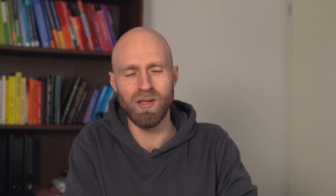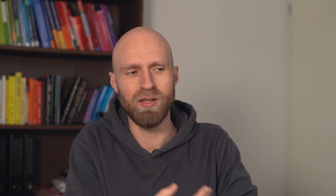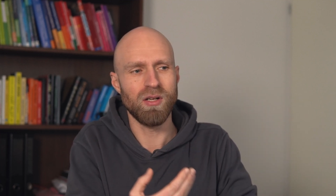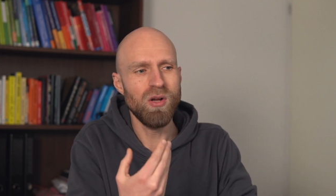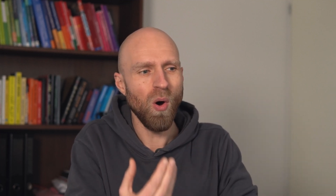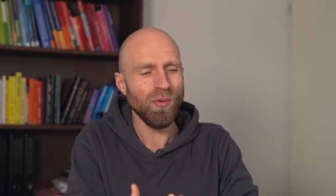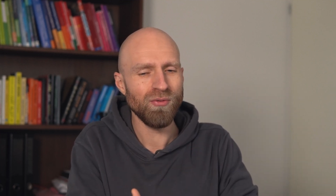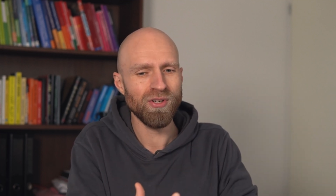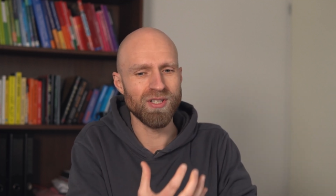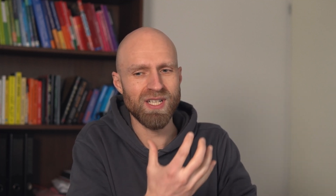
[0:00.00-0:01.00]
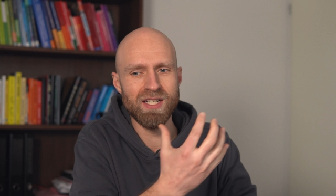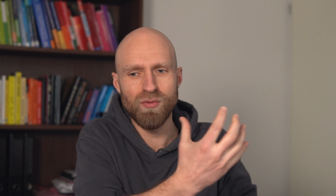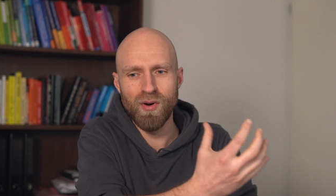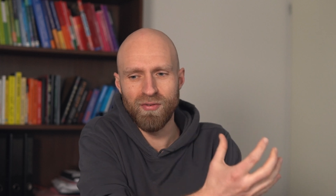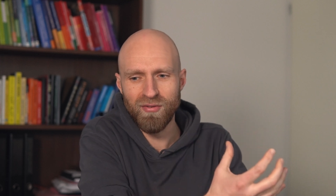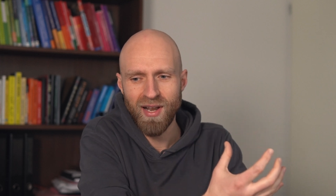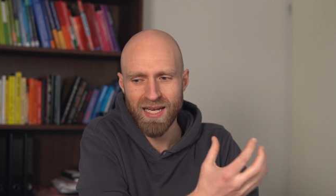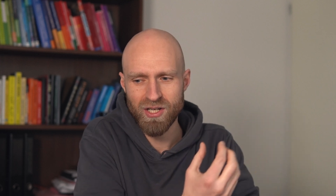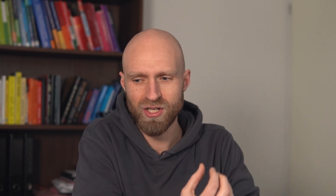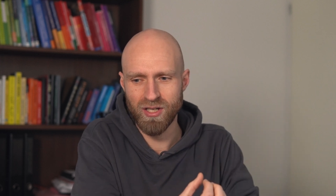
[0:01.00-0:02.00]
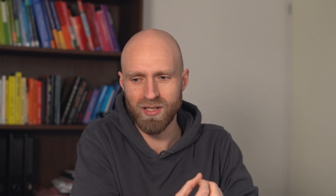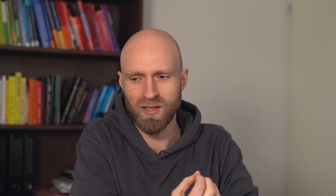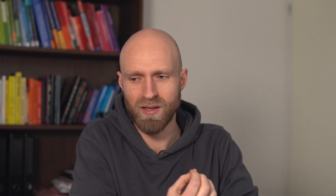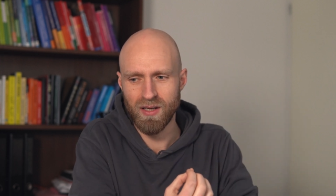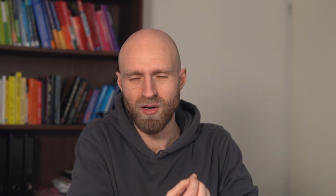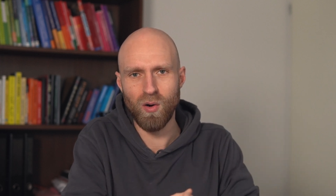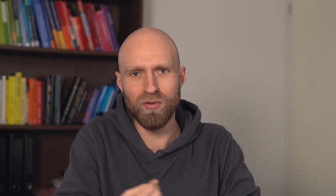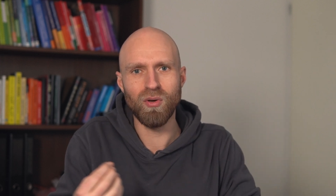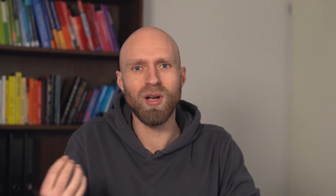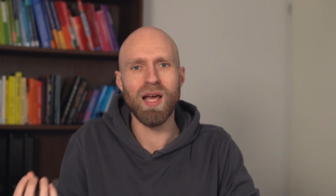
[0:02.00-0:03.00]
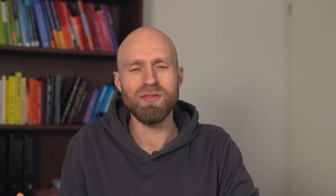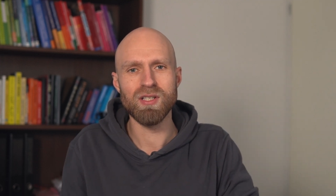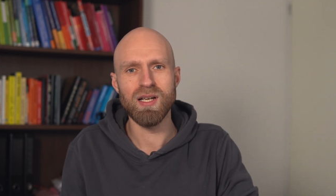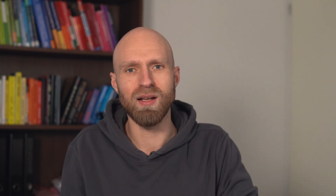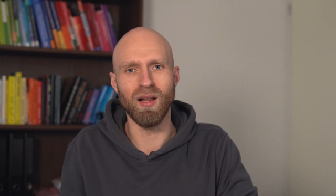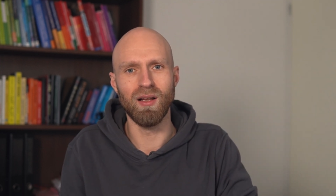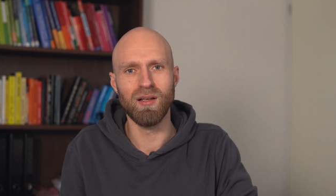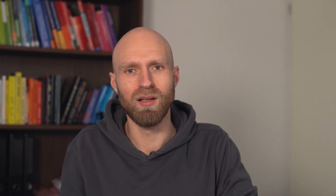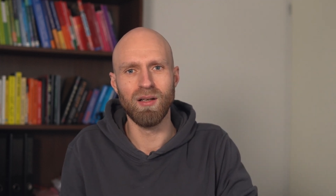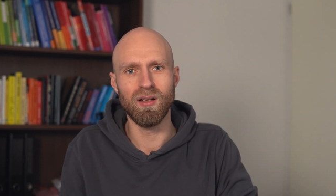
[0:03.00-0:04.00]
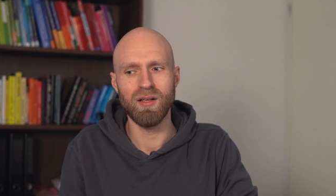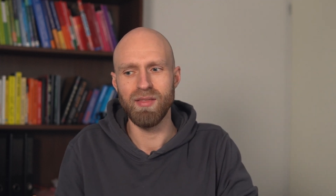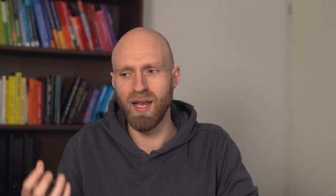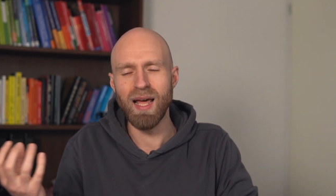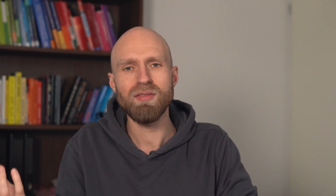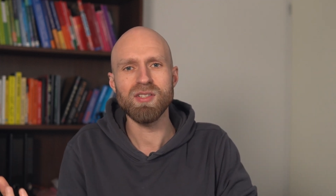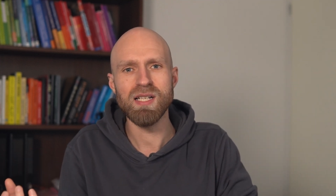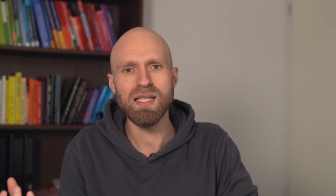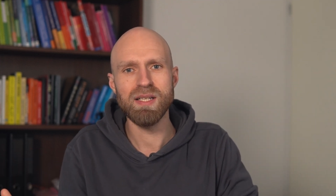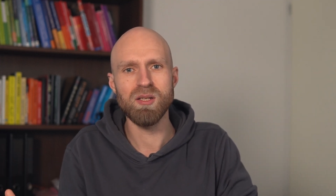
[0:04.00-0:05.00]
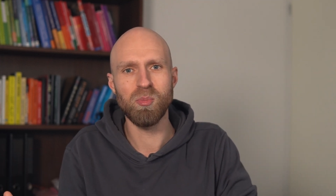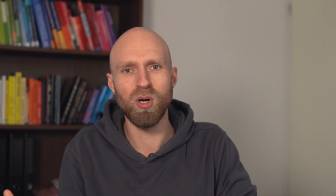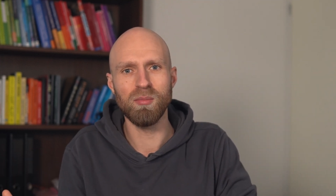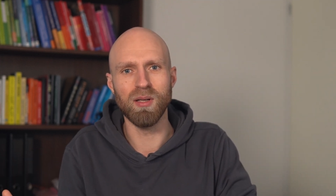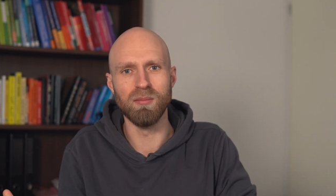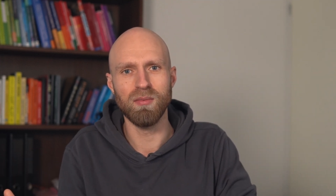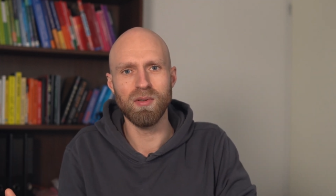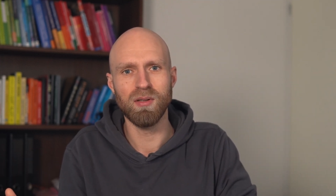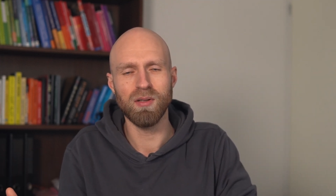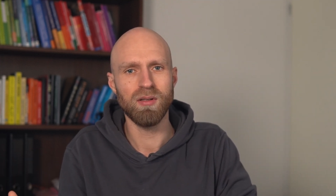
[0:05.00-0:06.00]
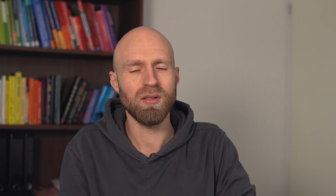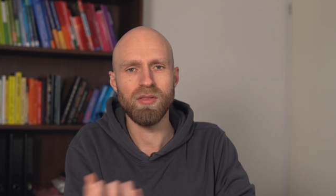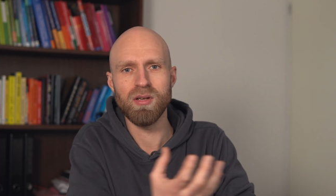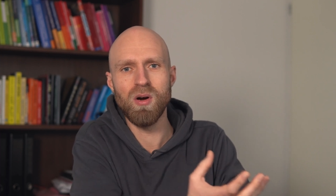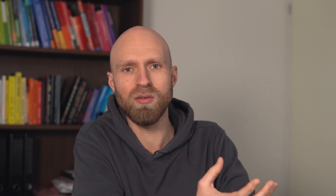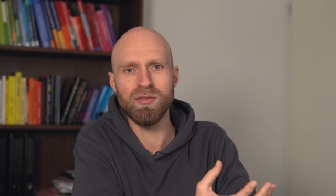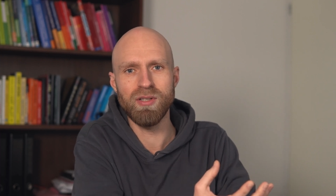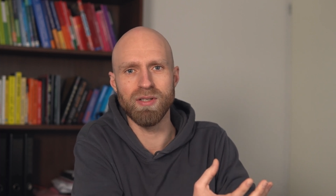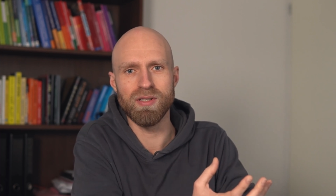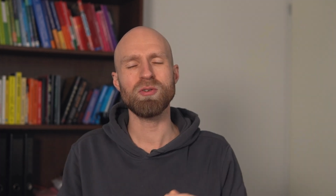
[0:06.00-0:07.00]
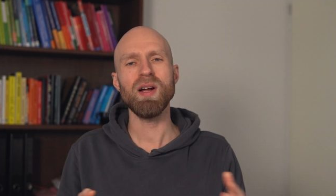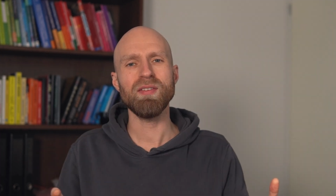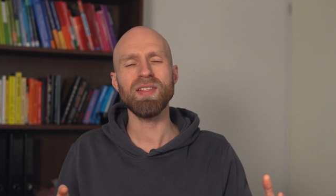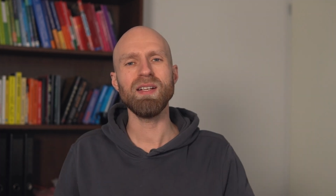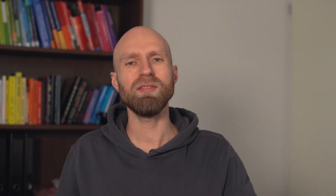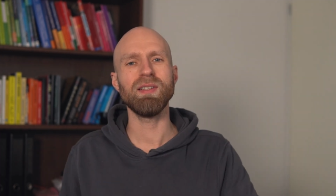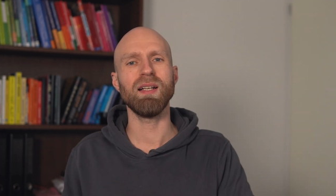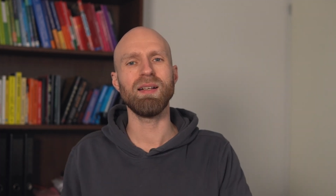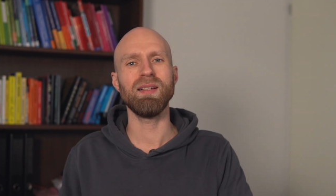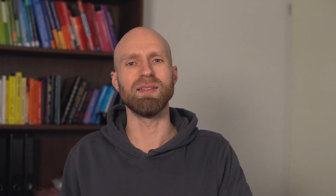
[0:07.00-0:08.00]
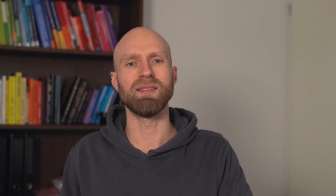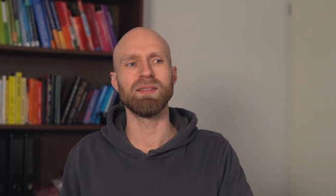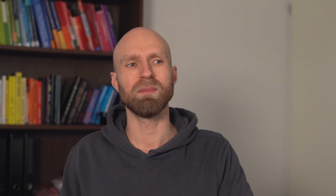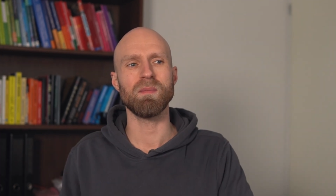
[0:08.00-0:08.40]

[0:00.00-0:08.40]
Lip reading: The confidence is a reflection of your lifestyle. The lifestyle is the problem, not the confidence. Try to think of it like this.